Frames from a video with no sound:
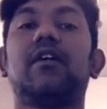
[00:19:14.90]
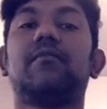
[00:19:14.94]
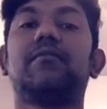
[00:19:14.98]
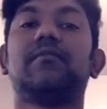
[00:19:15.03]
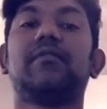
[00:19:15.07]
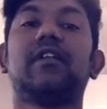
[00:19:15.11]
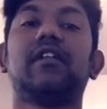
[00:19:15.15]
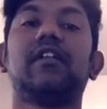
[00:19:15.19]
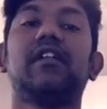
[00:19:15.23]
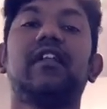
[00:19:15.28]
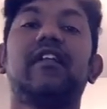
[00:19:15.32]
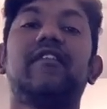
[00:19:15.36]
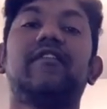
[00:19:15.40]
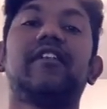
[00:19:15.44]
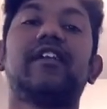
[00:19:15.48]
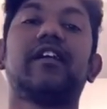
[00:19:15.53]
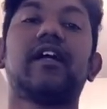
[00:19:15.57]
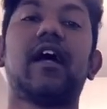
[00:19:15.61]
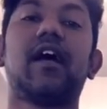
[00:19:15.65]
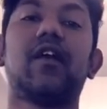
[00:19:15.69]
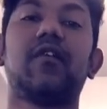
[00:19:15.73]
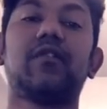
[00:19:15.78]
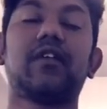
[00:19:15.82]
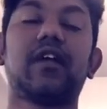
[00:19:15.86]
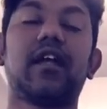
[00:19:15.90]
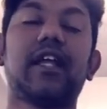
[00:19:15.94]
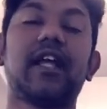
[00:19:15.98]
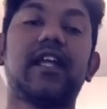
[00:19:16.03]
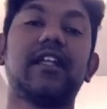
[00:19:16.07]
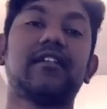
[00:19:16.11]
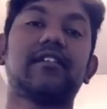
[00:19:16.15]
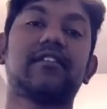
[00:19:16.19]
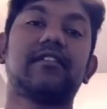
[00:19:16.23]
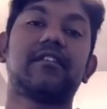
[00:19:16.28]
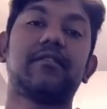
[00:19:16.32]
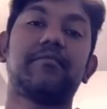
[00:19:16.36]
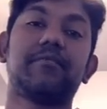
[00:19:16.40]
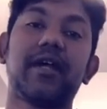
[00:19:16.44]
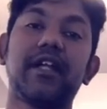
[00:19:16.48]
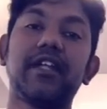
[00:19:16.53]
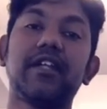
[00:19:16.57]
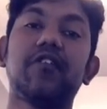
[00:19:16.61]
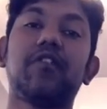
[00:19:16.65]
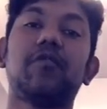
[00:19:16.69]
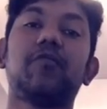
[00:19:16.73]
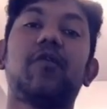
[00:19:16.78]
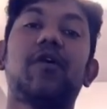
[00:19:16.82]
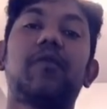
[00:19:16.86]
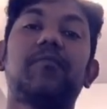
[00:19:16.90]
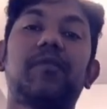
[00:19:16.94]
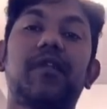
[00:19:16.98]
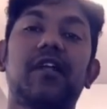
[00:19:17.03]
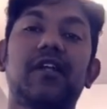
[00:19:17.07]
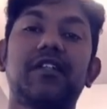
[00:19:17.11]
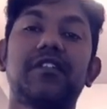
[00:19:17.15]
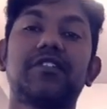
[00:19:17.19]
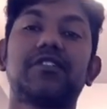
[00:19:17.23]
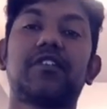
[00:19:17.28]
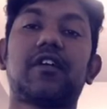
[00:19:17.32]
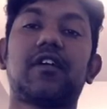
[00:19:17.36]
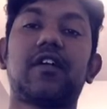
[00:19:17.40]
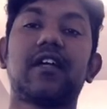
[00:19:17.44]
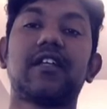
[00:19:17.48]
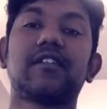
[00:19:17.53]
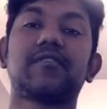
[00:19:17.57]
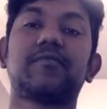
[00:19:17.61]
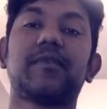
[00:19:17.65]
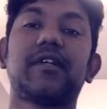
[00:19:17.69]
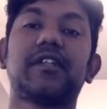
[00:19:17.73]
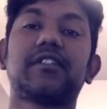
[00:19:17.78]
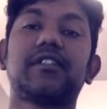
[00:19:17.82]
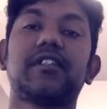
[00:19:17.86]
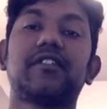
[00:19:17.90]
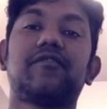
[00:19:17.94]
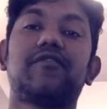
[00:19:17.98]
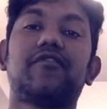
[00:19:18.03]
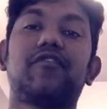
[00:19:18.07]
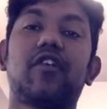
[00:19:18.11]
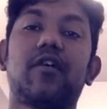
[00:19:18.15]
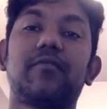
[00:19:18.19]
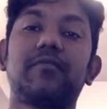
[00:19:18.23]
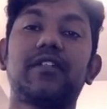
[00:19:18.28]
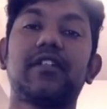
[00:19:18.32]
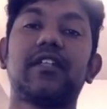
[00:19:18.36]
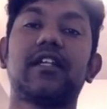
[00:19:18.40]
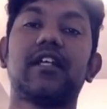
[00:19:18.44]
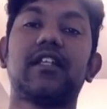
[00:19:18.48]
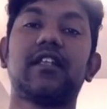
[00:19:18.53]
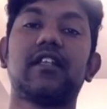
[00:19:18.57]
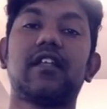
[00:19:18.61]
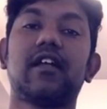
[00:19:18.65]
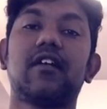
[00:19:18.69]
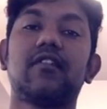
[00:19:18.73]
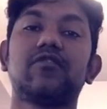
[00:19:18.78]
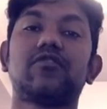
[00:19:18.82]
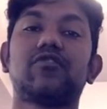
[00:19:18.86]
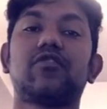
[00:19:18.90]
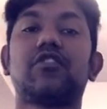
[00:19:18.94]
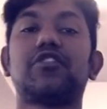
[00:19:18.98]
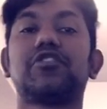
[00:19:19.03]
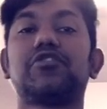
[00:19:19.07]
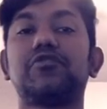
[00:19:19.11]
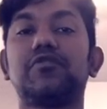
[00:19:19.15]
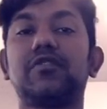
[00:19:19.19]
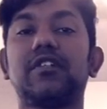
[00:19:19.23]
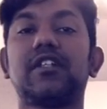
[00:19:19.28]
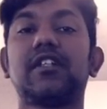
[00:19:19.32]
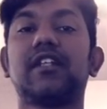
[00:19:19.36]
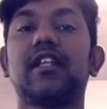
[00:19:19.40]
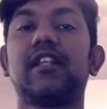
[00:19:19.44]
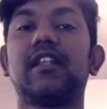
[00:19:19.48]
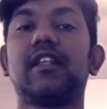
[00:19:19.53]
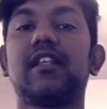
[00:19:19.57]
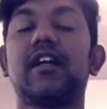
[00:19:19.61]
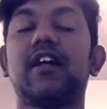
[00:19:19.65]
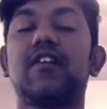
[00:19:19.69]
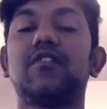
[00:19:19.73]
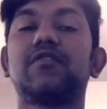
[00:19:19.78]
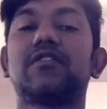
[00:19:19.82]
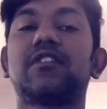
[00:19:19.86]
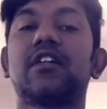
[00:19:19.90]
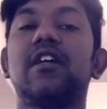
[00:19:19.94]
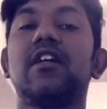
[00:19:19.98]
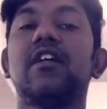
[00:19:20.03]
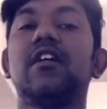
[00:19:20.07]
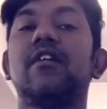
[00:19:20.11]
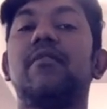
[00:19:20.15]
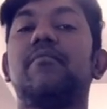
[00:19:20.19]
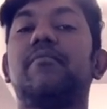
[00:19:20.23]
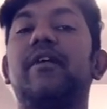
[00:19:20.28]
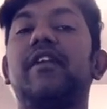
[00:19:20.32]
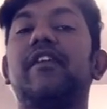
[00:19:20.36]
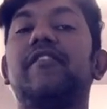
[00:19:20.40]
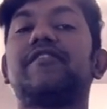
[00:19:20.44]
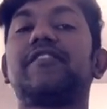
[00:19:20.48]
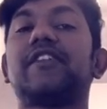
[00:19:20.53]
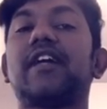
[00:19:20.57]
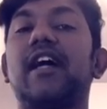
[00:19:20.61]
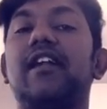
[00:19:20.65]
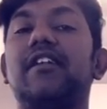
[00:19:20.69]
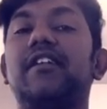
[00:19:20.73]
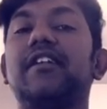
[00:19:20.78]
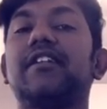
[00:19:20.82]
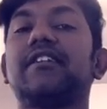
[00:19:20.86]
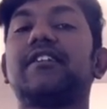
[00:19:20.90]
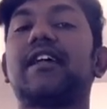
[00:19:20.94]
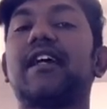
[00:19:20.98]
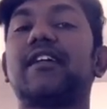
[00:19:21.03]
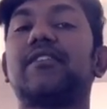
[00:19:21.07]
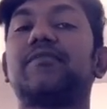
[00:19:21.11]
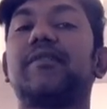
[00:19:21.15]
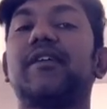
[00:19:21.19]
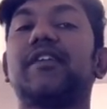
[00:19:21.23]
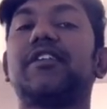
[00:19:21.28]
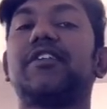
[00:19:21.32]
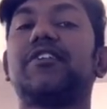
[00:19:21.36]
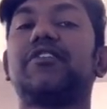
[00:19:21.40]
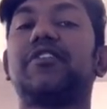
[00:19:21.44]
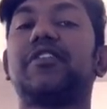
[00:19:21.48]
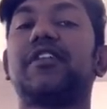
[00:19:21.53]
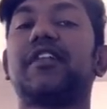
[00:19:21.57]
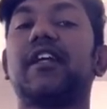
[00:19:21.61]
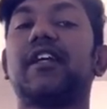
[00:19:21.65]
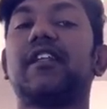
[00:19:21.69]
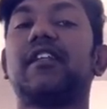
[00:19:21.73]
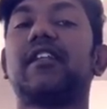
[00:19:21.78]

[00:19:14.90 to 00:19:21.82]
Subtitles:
living out. Again, depending on what planets are aspected from the 10th house or to the 10th house. But if Saturn is aspecting your 10th